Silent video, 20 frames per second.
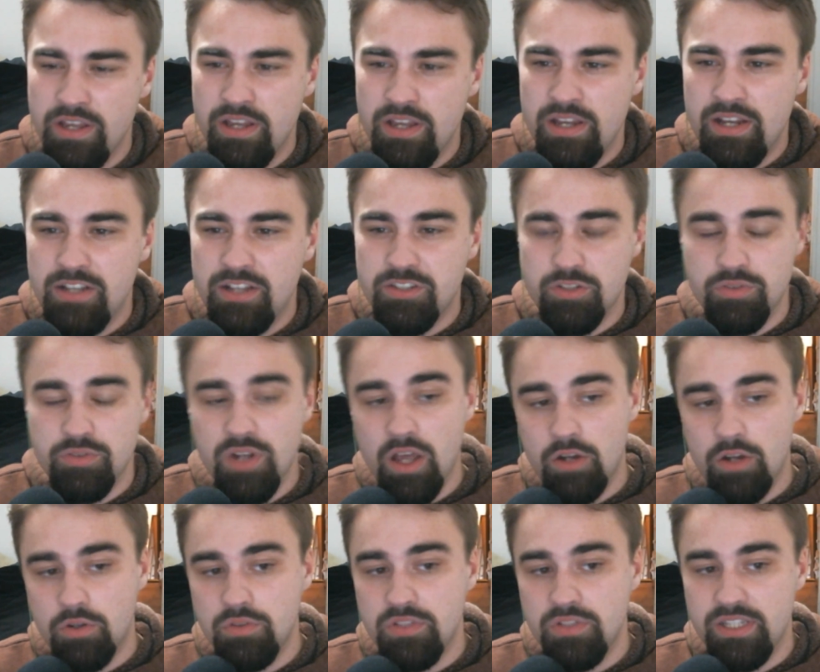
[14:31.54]
And so
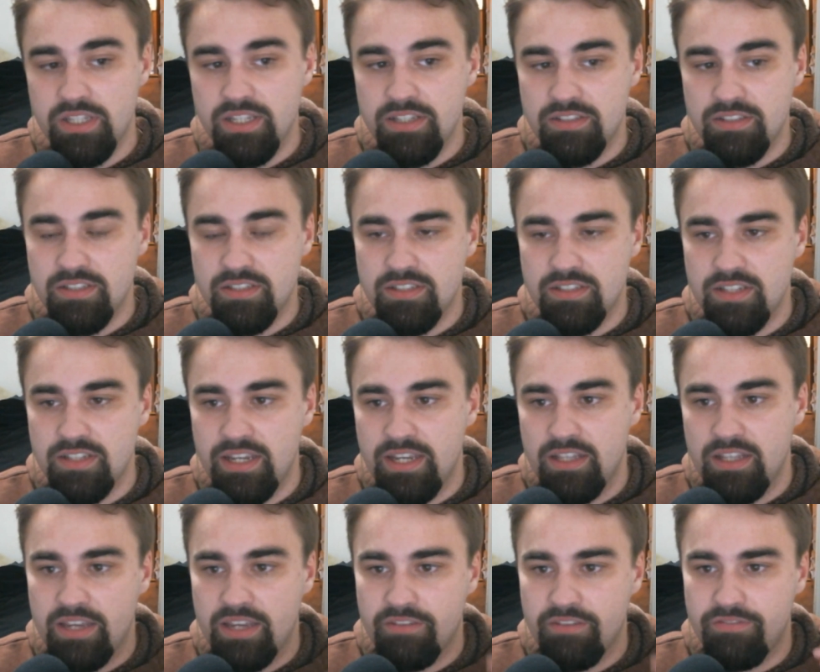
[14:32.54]
not only is this a
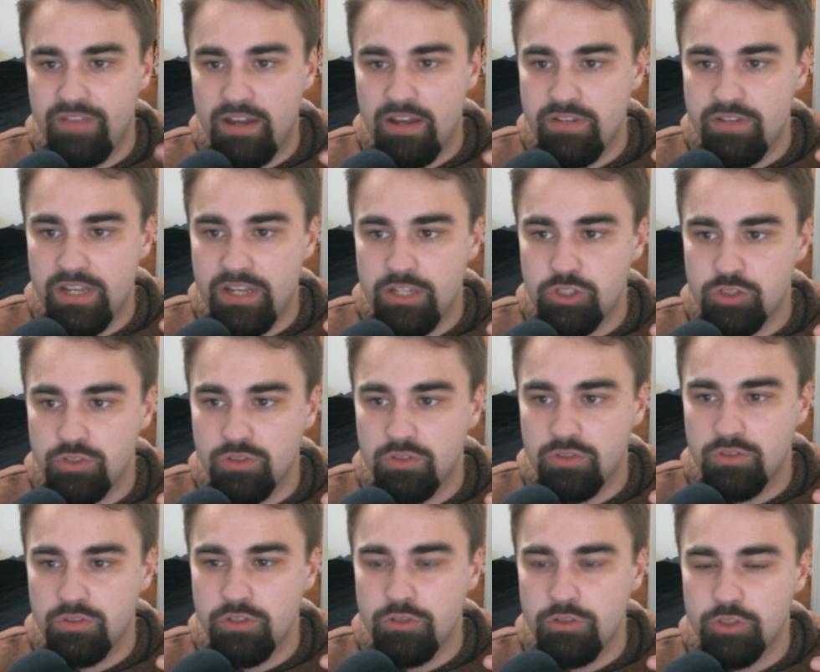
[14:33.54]
like
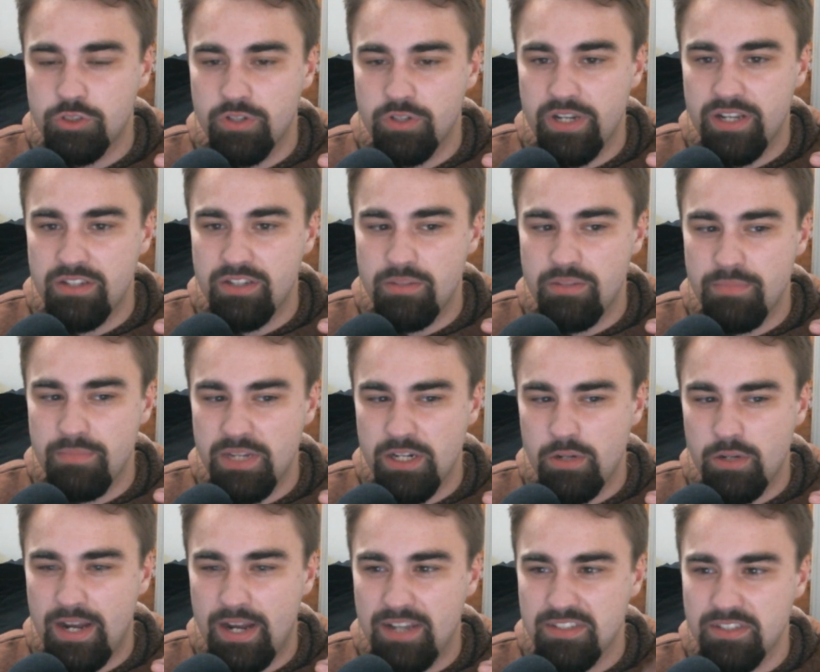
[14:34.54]
foundational nutrient
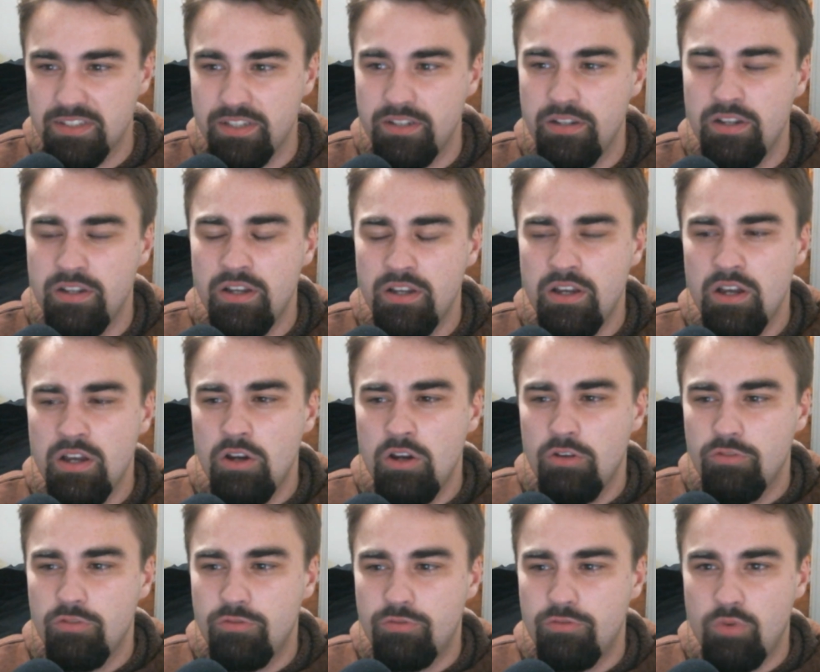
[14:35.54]
amino acid
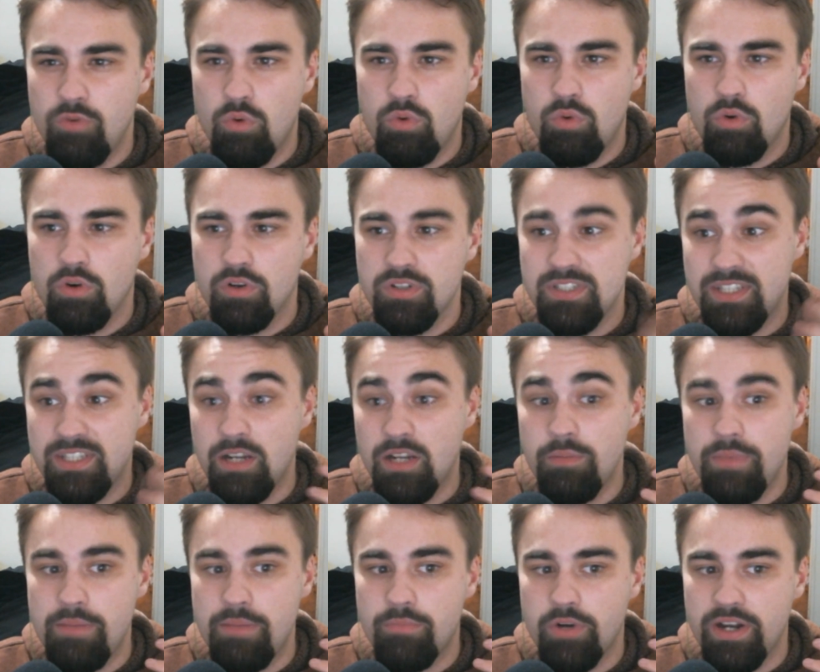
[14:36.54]
for cell
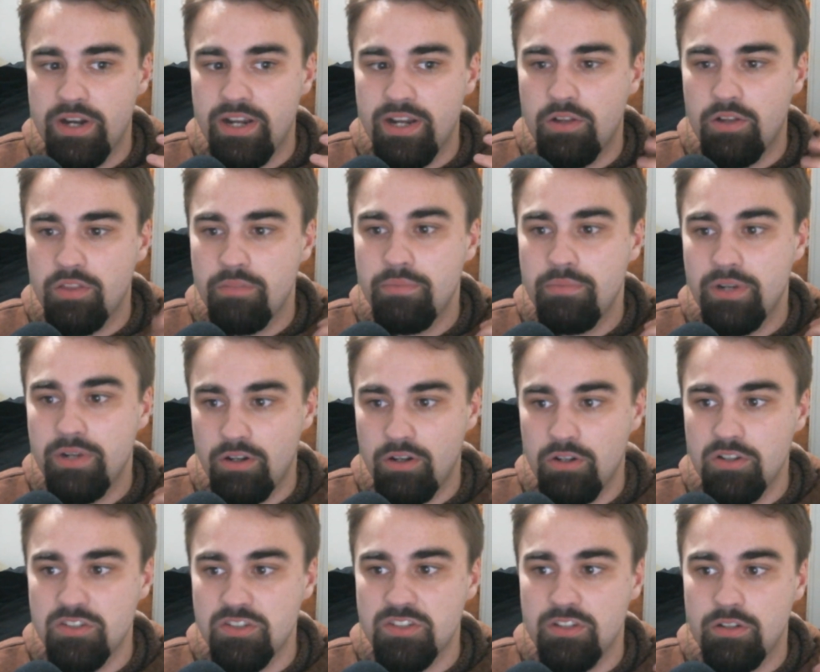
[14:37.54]
membrane health, but it
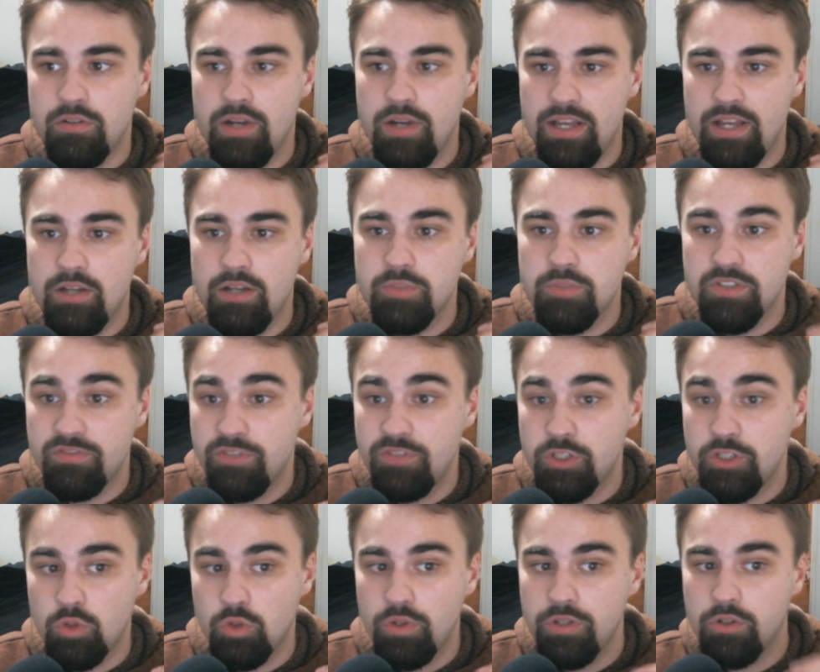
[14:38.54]
also helps
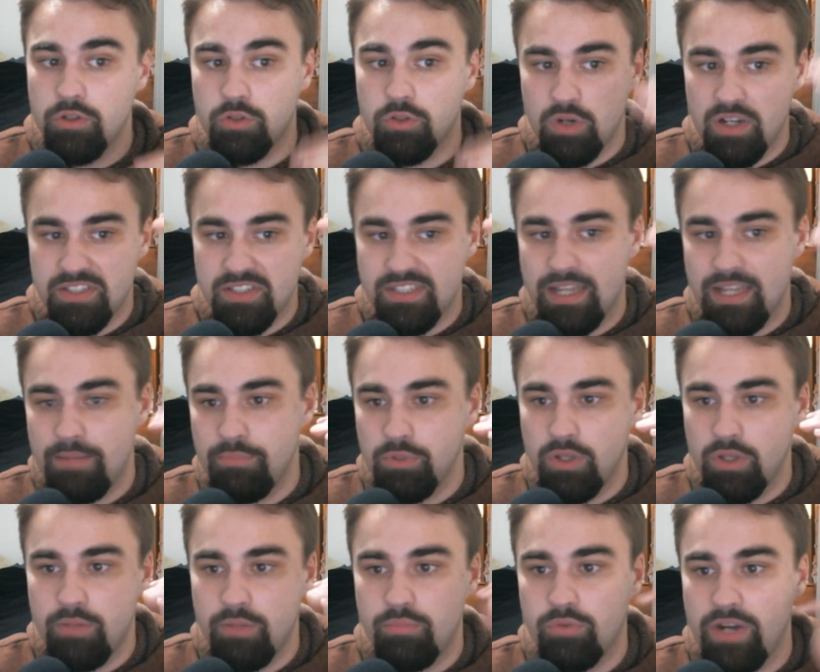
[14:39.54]
fish oil cross that
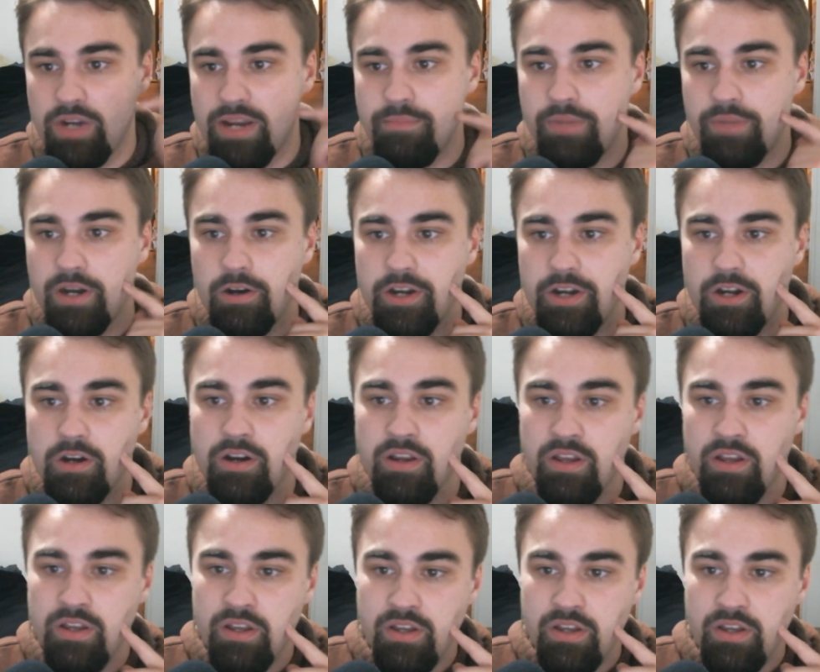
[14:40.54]
blood-brain barrier.